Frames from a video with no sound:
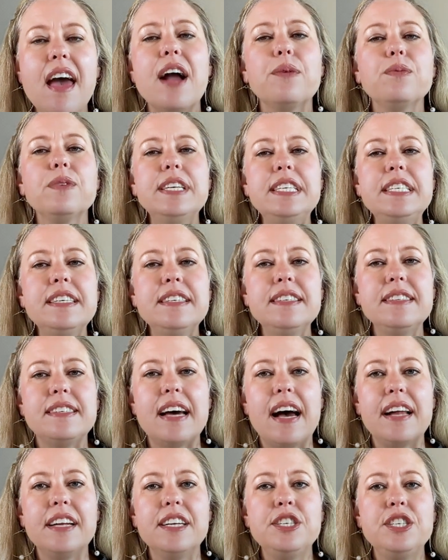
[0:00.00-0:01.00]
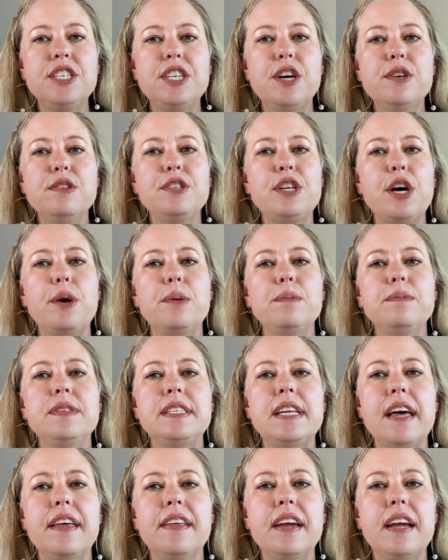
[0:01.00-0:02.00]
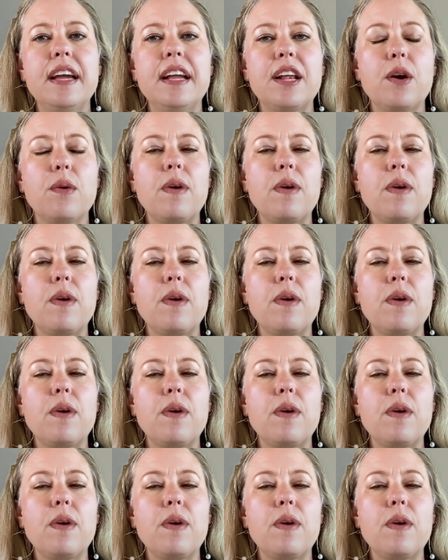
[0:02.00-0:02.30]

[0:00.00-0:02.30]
and recent data shows homes selling